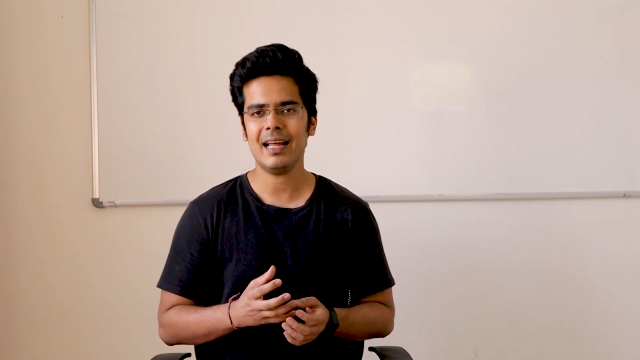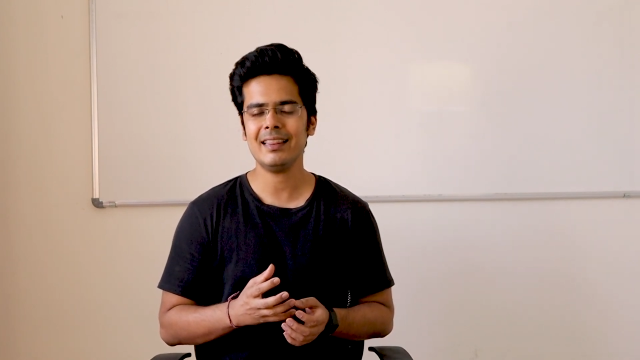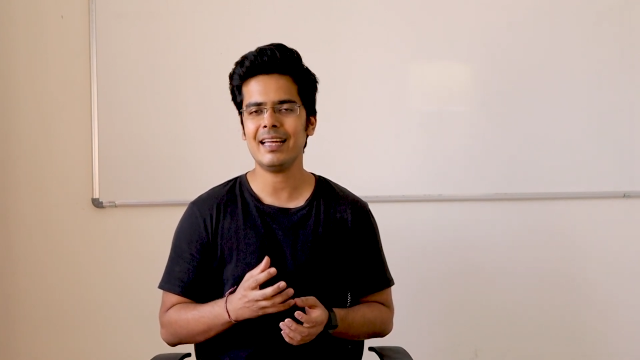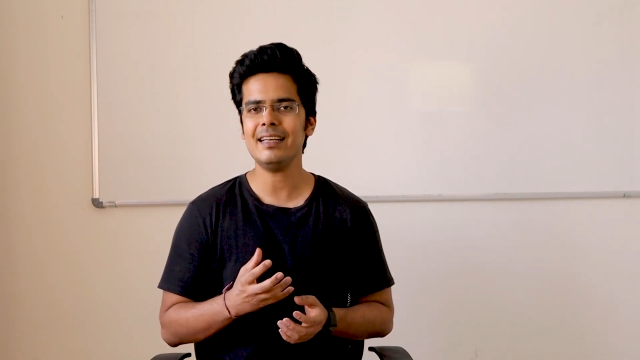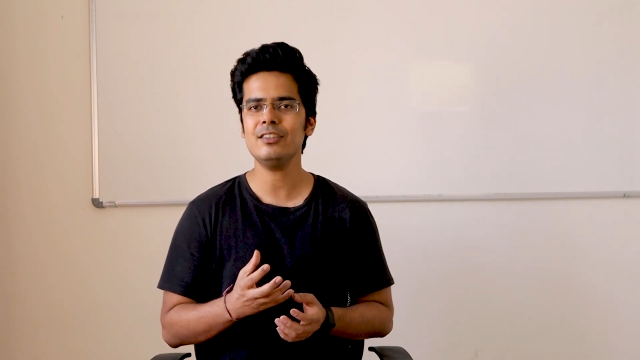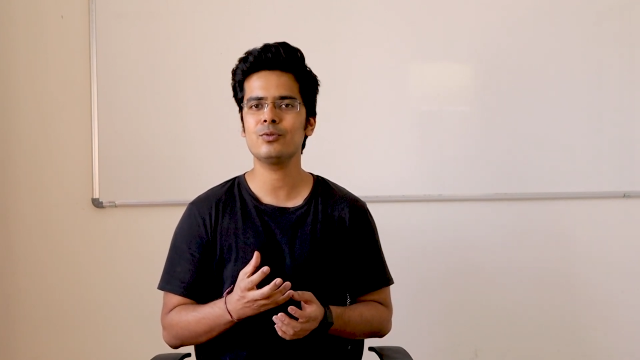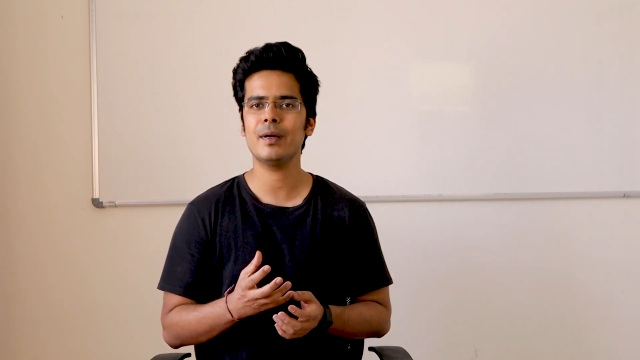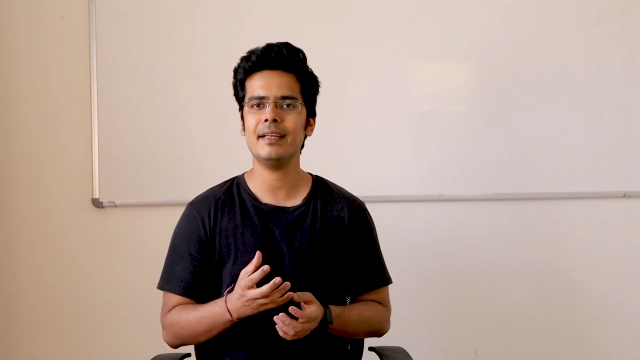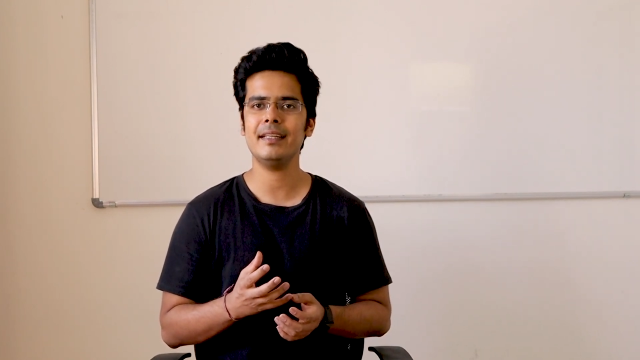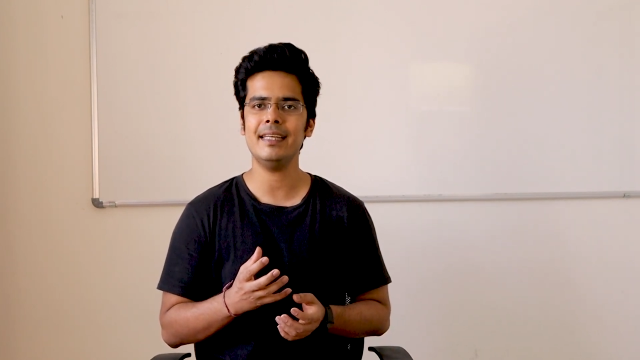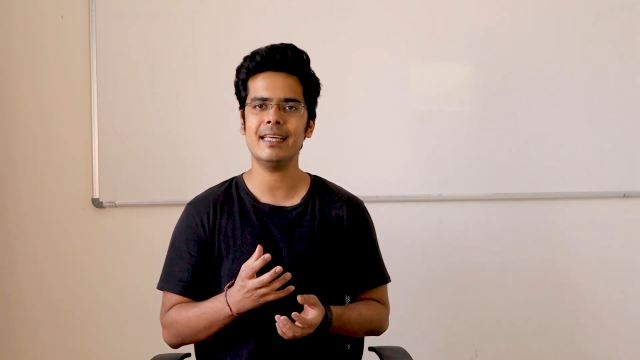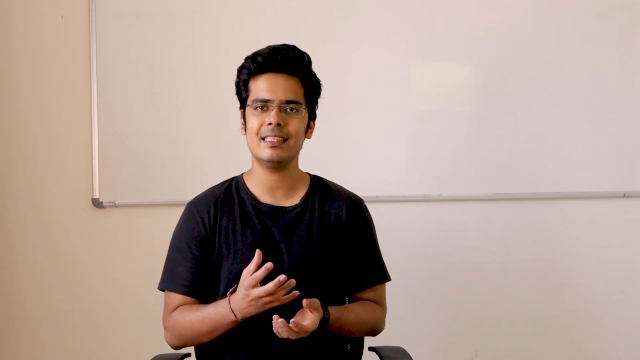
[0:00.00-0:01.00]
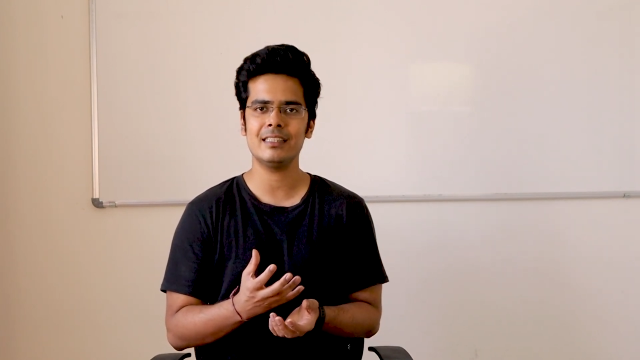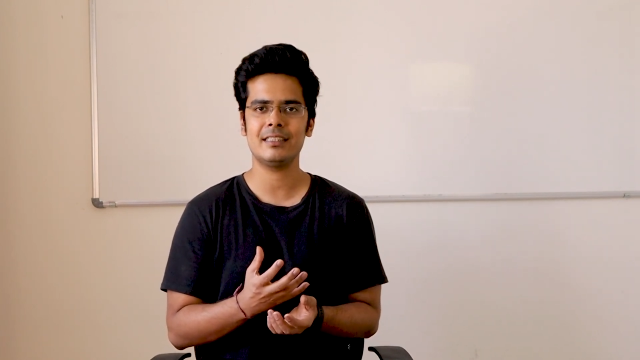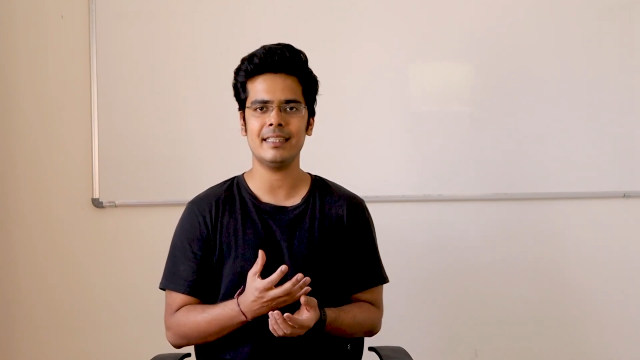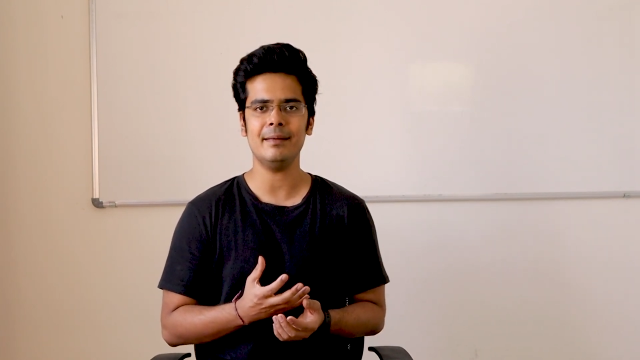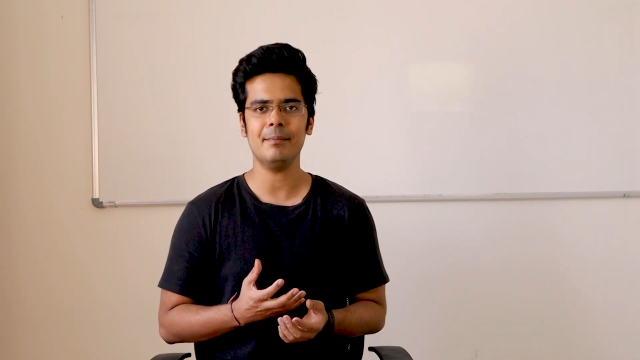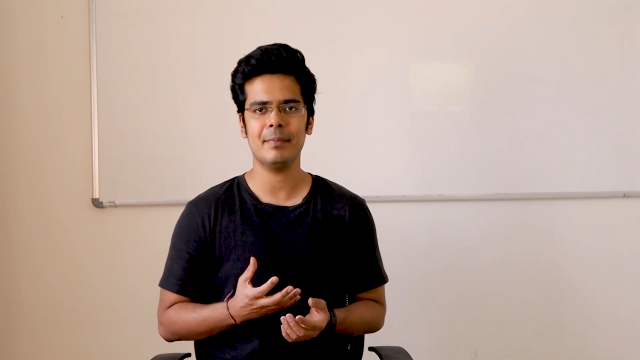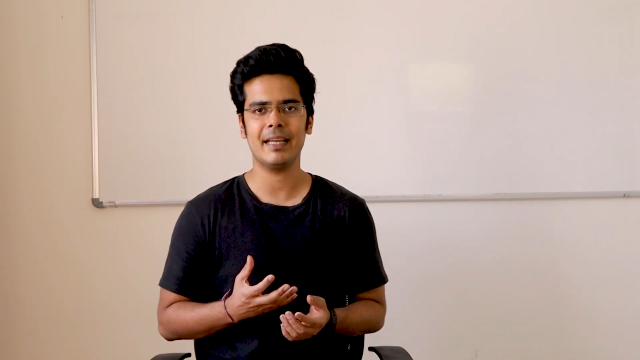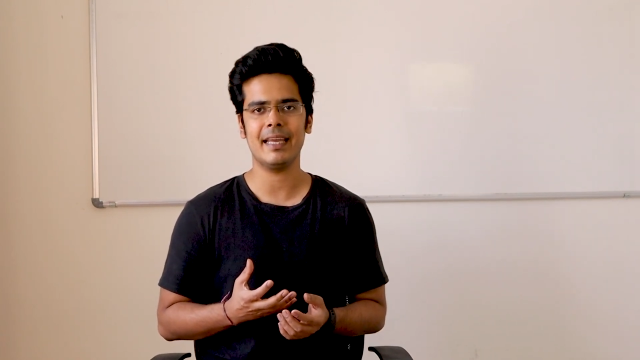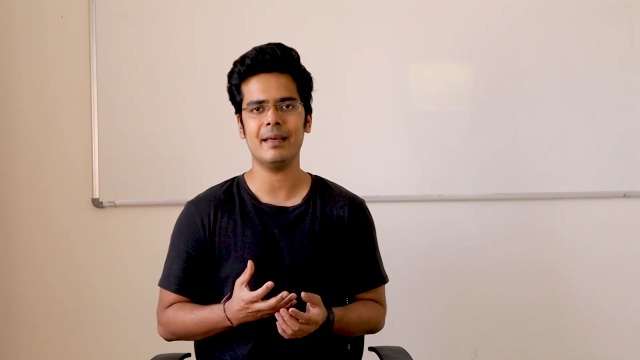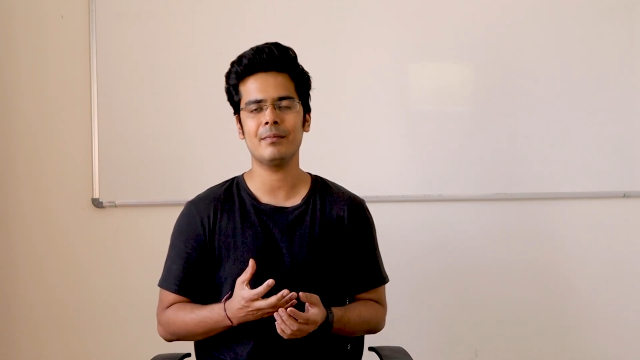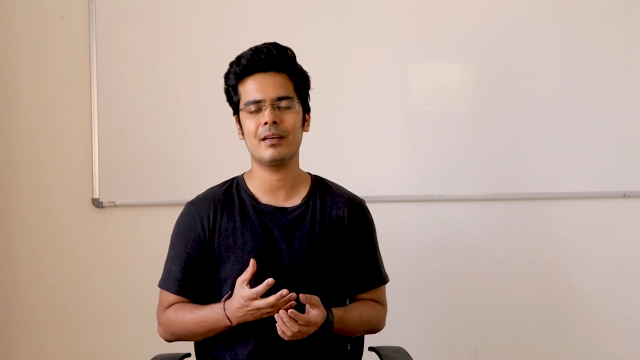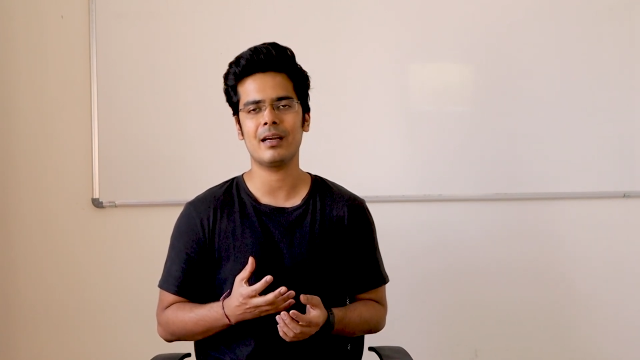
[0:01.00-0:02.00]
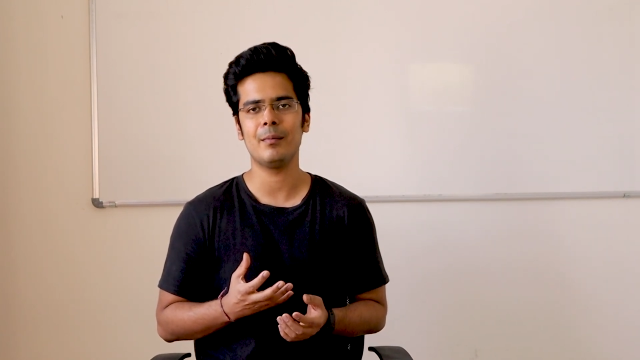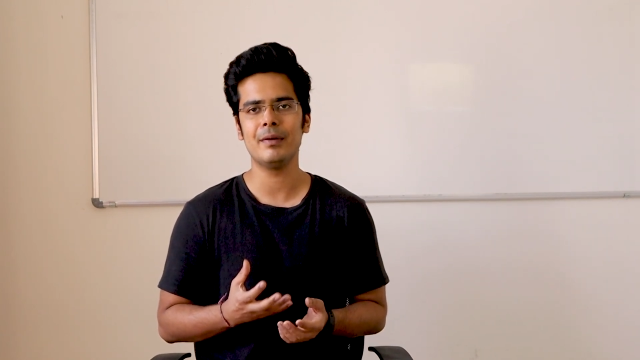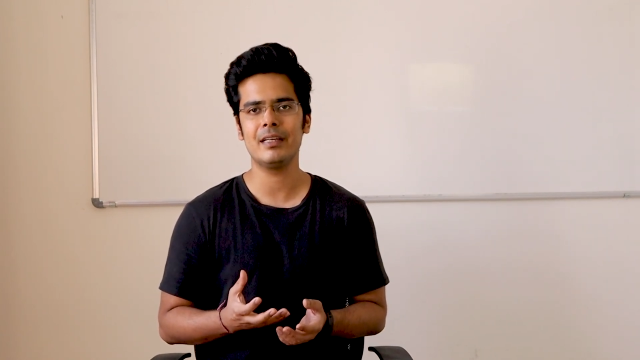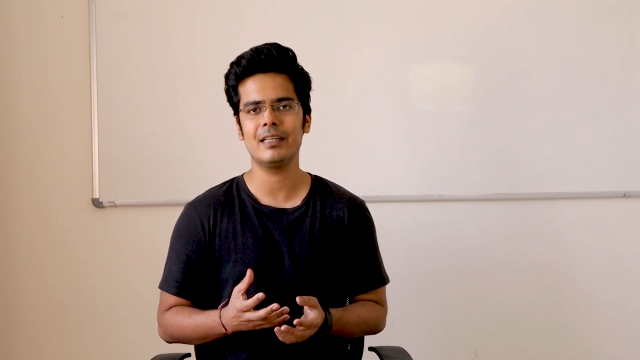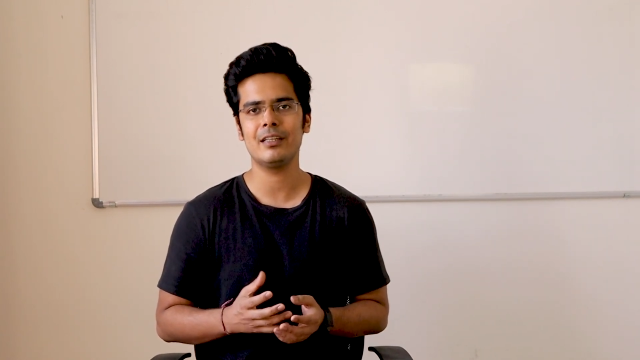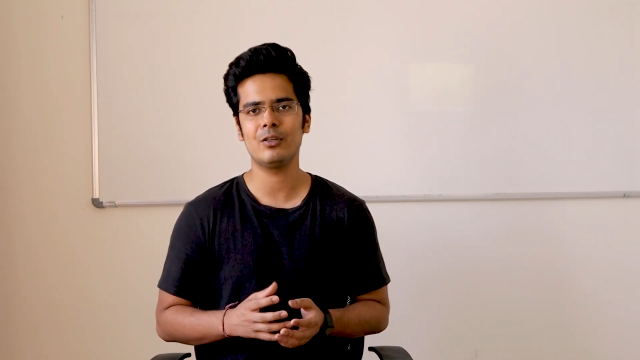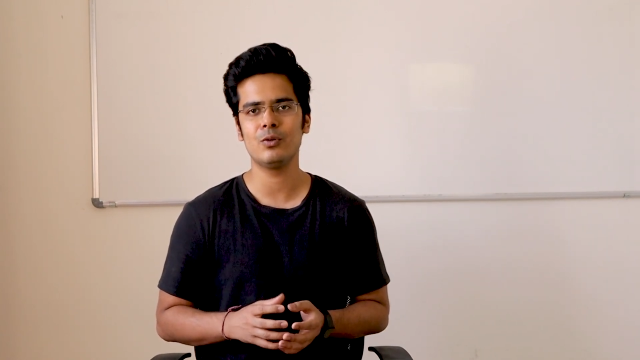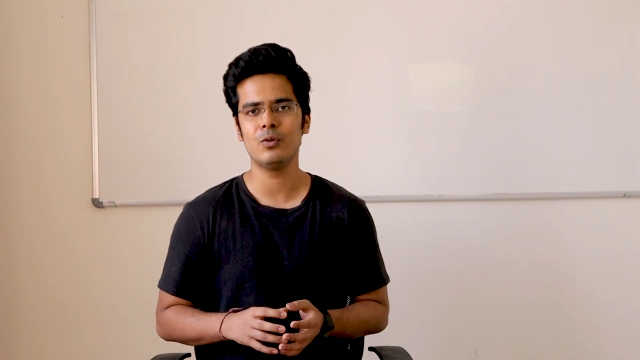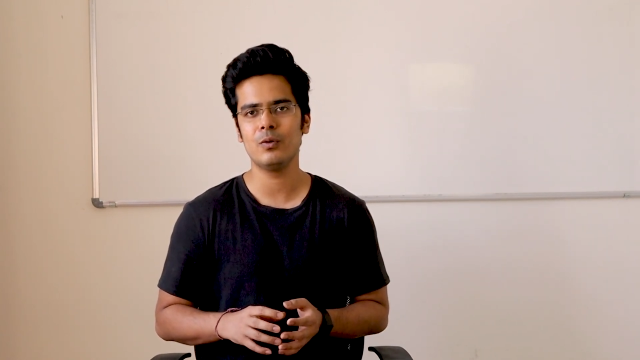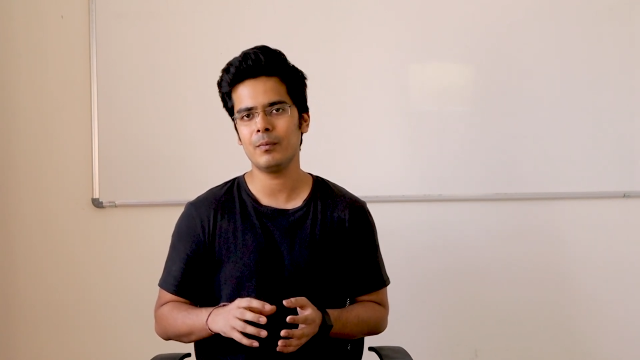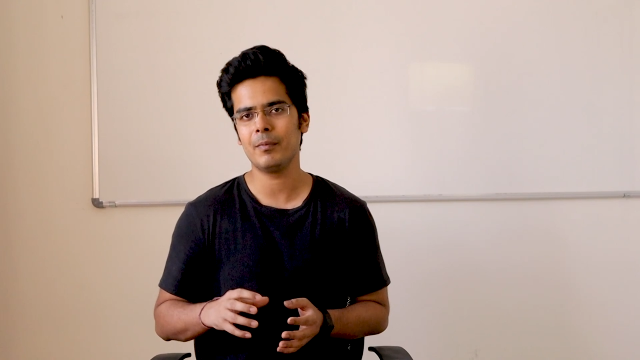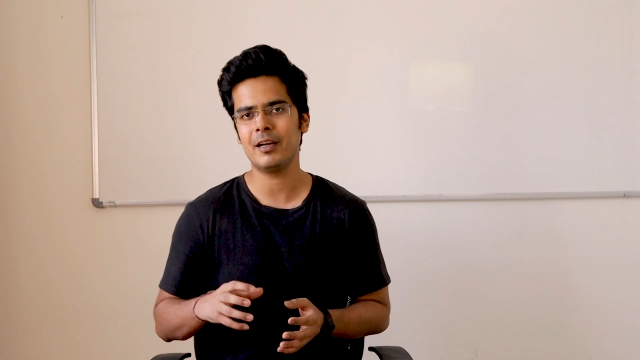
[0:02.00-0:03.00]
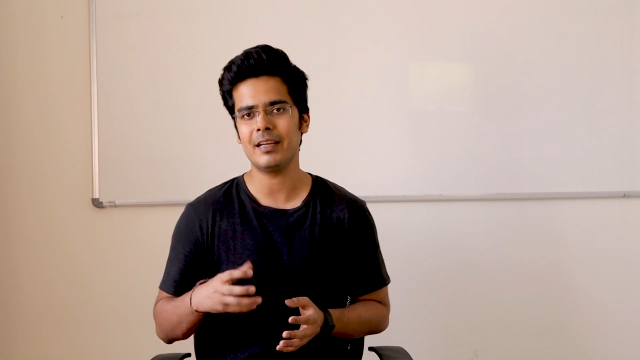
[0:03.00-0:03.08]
and that is when he and his team became committed to